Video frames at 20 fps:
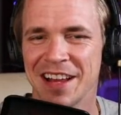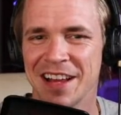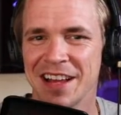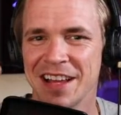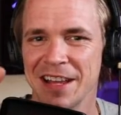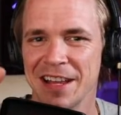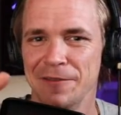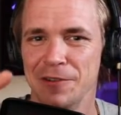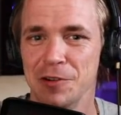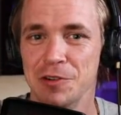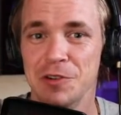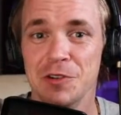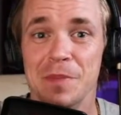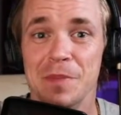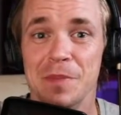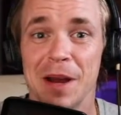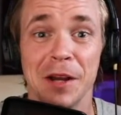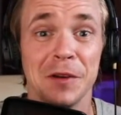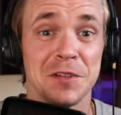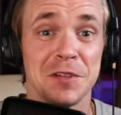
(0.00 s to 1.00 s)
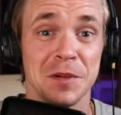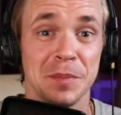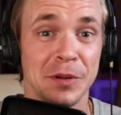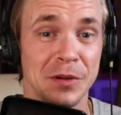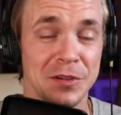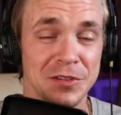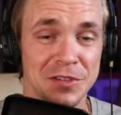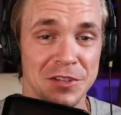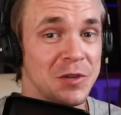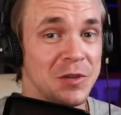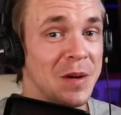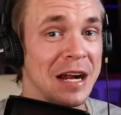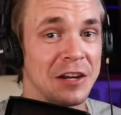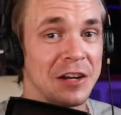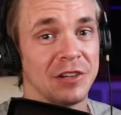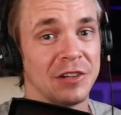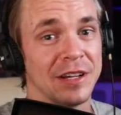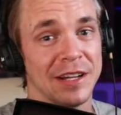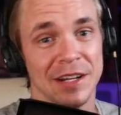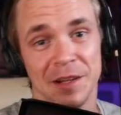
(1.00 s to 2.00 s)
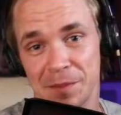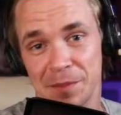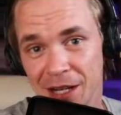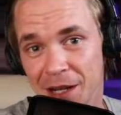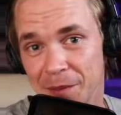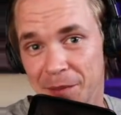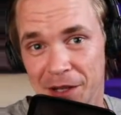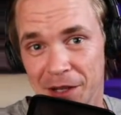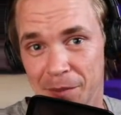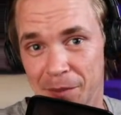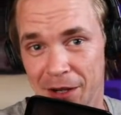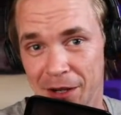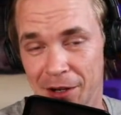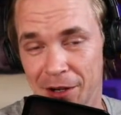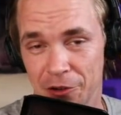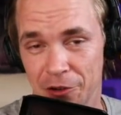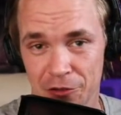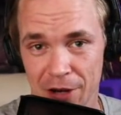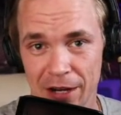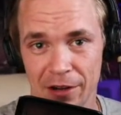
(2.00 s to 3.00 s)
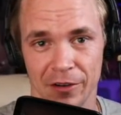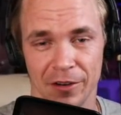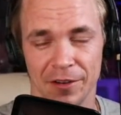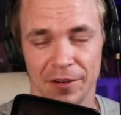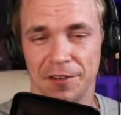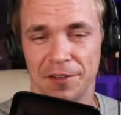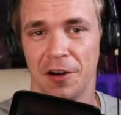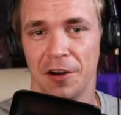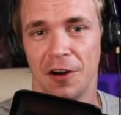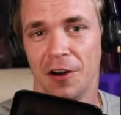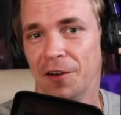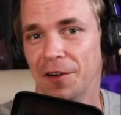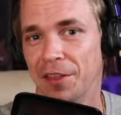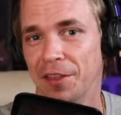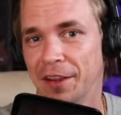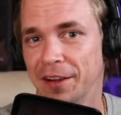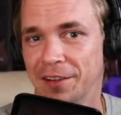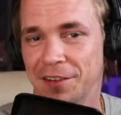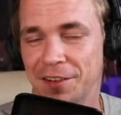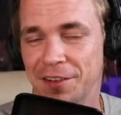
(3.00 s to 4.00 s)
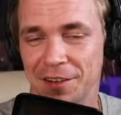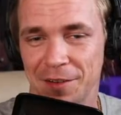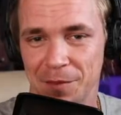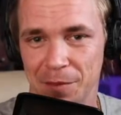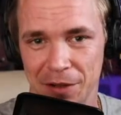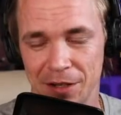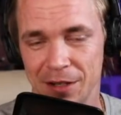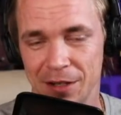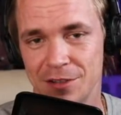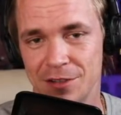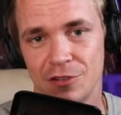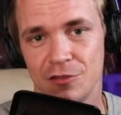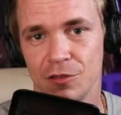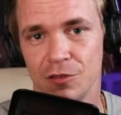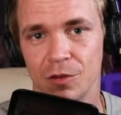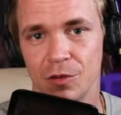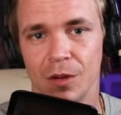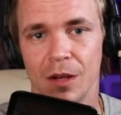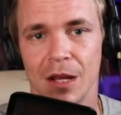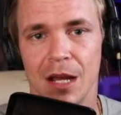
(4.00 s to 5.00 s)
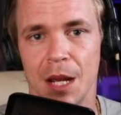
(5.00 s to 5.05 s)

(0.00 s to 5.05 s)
If you do better as a person, you actually end up becoming a better trader. It's a hard thing, but it's true.